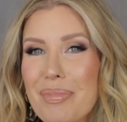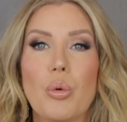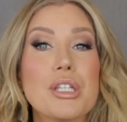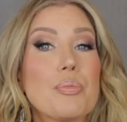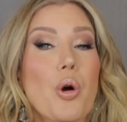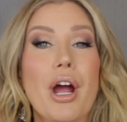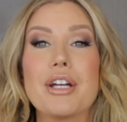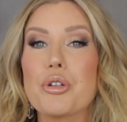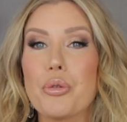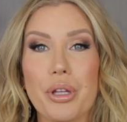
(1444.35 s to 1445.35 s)
Once more,
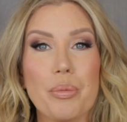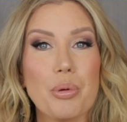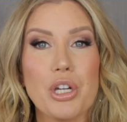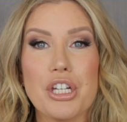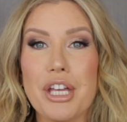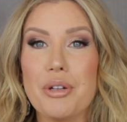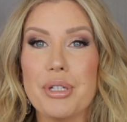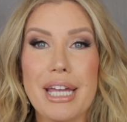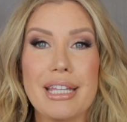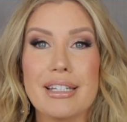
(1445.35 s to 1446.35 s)
I truly appreciate you
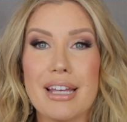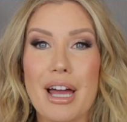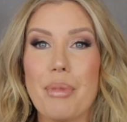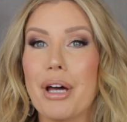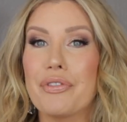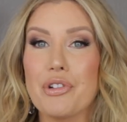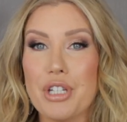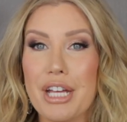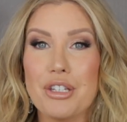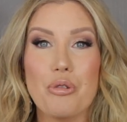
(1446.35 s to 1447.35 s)
taking the time out of your
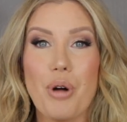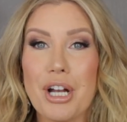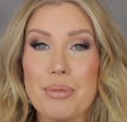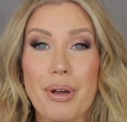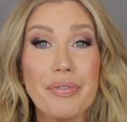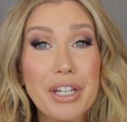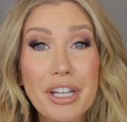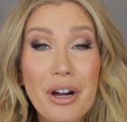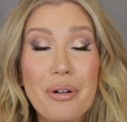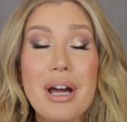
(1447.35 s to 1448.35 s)
day to watch my
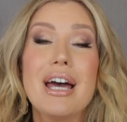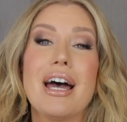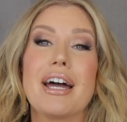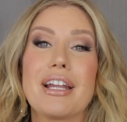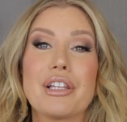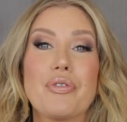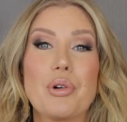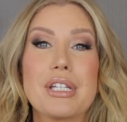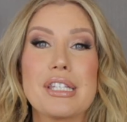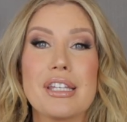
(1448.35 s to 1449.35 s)
video, and I look
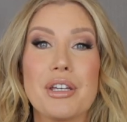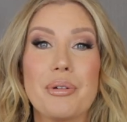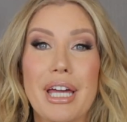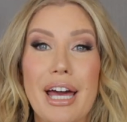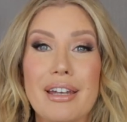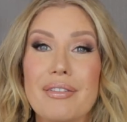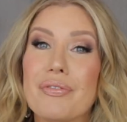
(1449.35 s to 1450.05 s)
forward to seeing you again